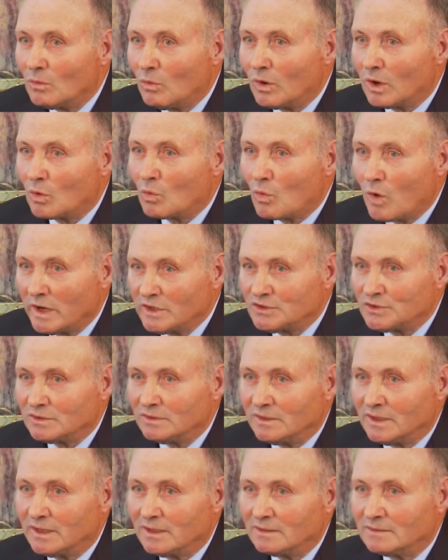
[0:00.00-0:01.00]
were
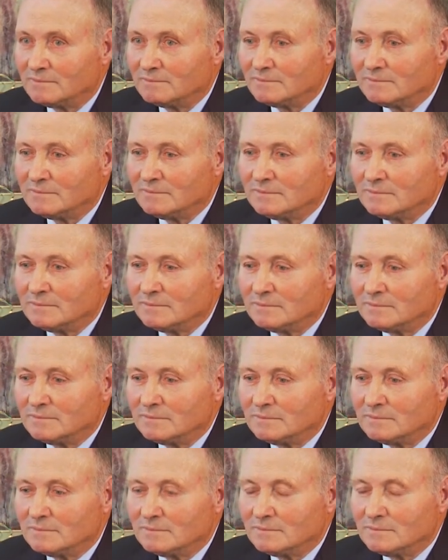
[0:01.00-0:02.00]
questioning
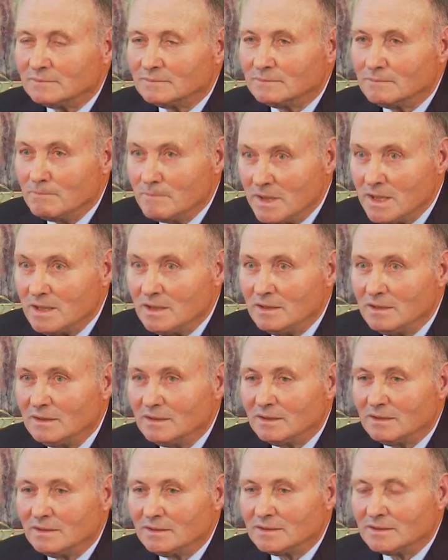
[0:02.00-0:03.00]
me
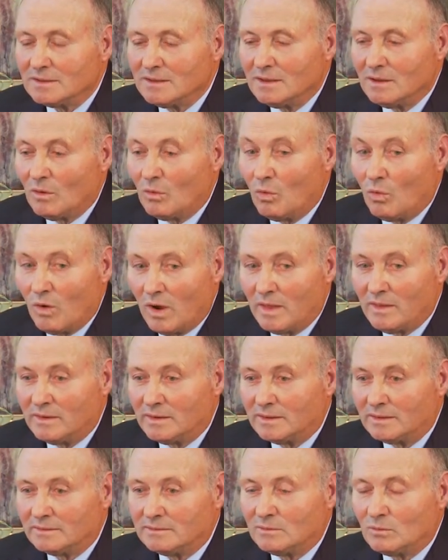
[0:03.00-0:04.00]

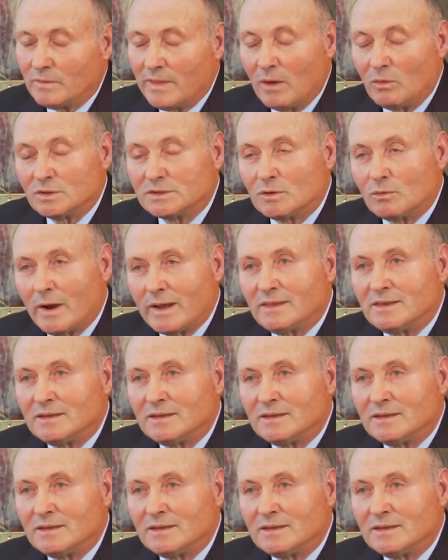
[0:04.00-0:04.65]
whether that was the right